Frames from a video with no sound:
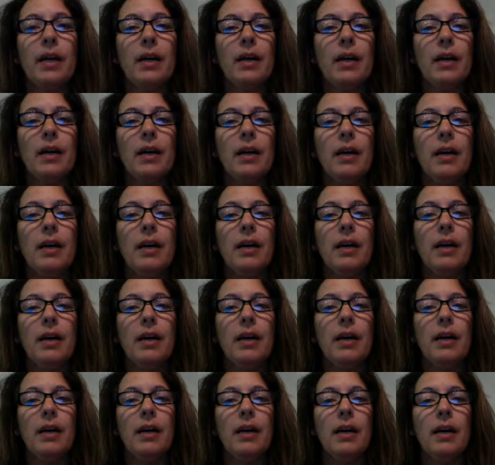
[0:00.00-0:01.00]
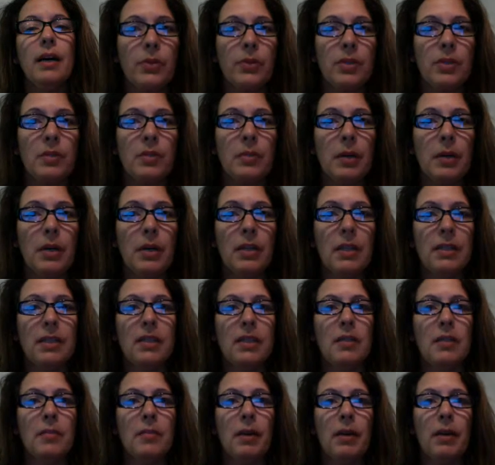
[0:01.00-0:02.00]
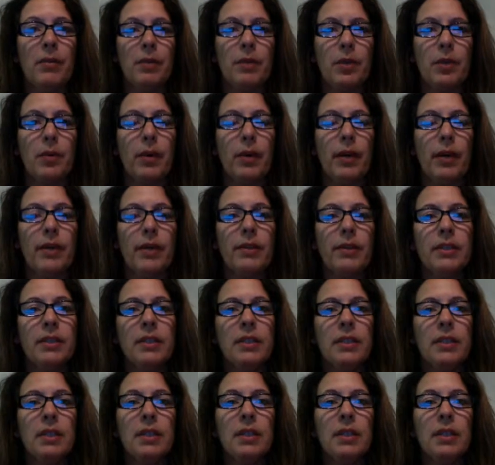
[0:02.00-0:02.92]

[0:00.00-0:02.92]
unable to post a bond in the amount required,